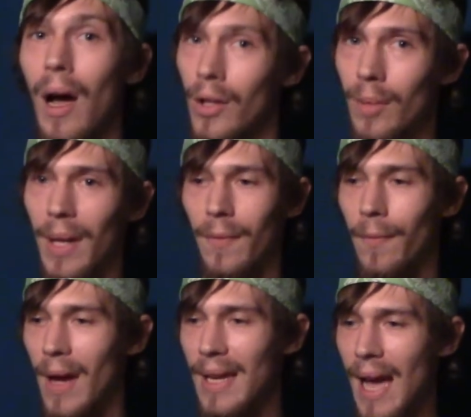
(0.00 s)
You're about to
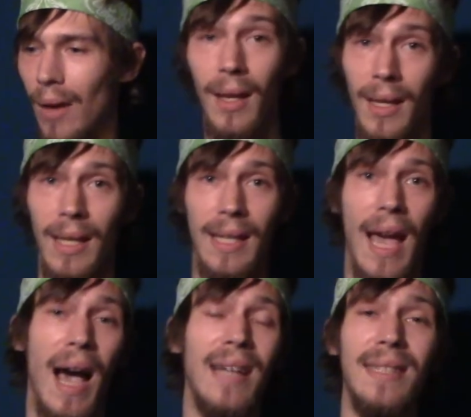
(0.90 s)
find out.
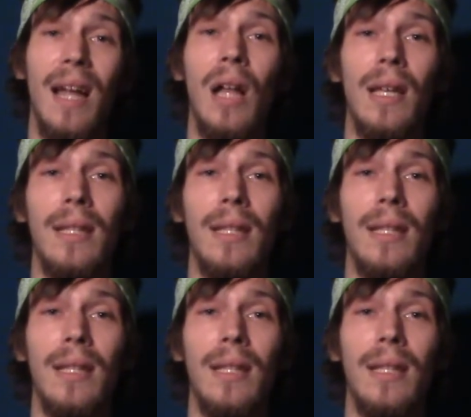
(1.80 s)
Yeah, I did not like